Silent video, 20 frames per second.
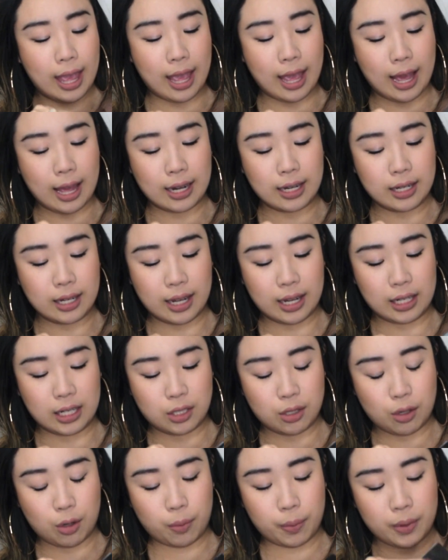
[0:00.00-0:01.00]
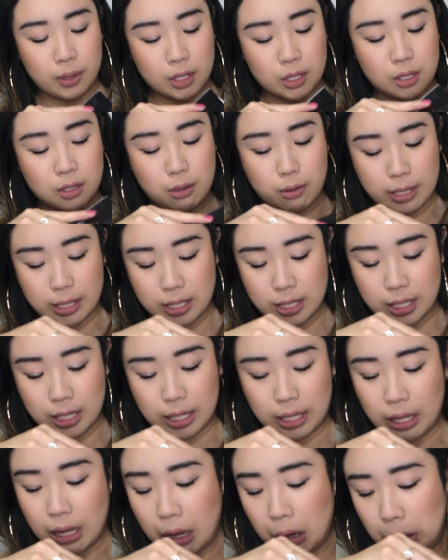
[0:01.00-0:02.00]
And I need to open this so you can
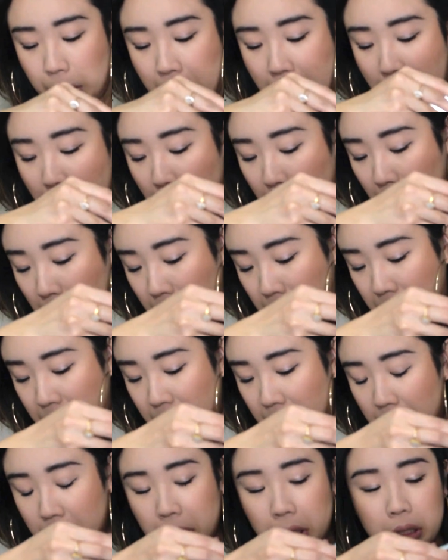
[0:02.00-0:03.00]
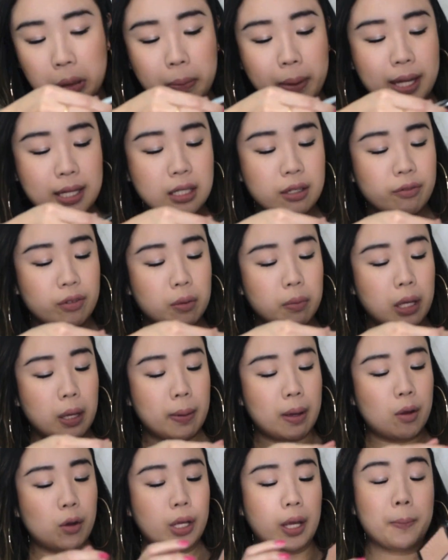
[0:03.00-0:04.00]
see. Oh no! Oh no, the plastic film
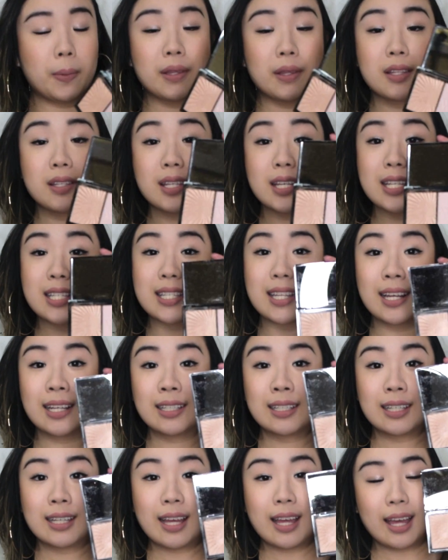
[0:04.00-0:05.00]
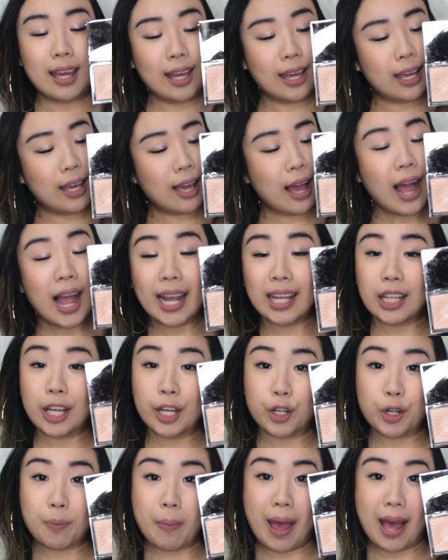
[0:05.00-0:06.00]
came out. Okay, but this is a
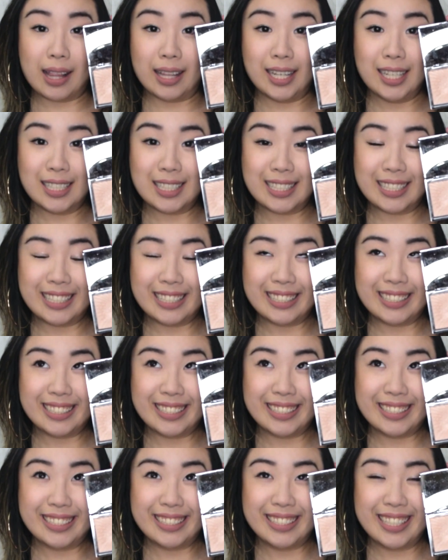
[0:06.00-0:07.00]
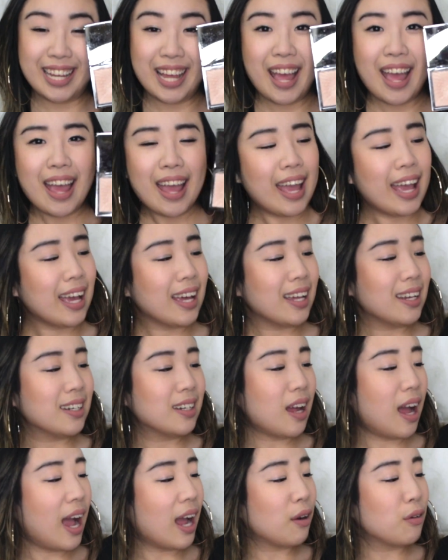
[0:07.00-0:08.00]
highlighter palette.
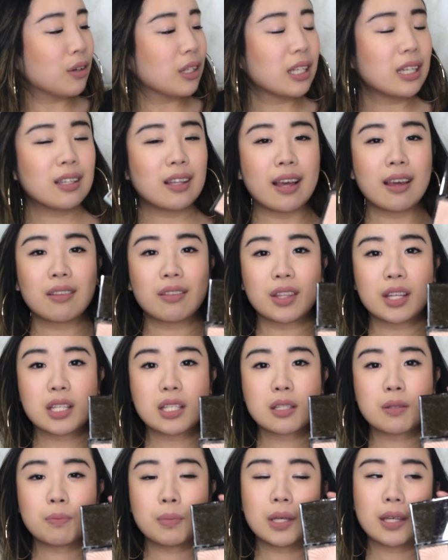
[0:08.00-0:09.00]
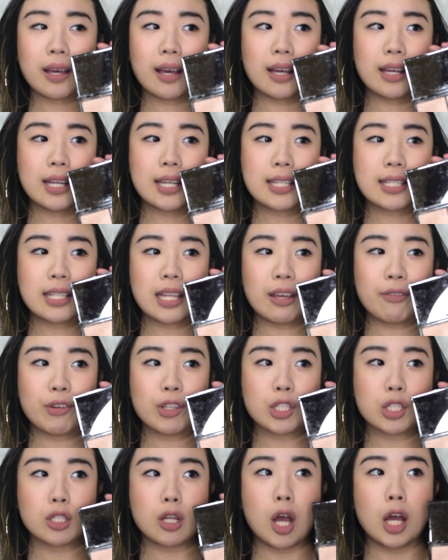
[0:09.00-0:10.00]
And I really like this because
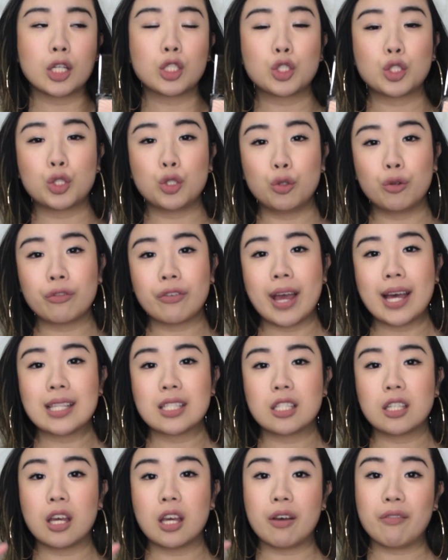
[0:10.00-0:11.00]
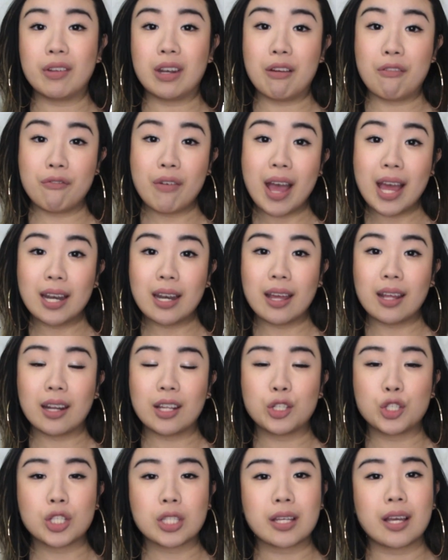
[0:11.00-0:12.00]
if it's not too fancy of an event
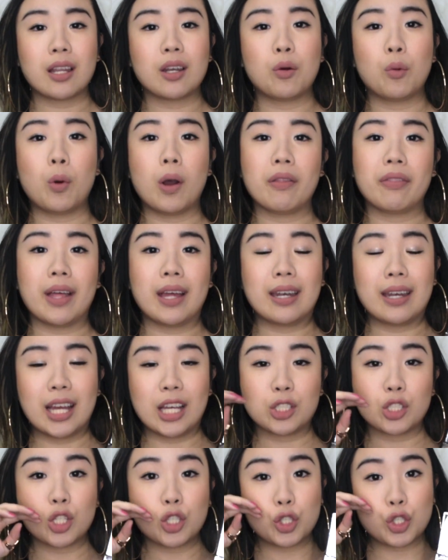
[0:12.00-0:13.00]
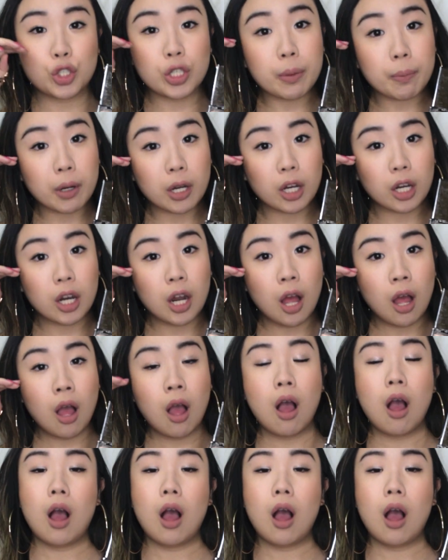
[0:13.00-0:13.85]
and I just kind of want that nice shimmer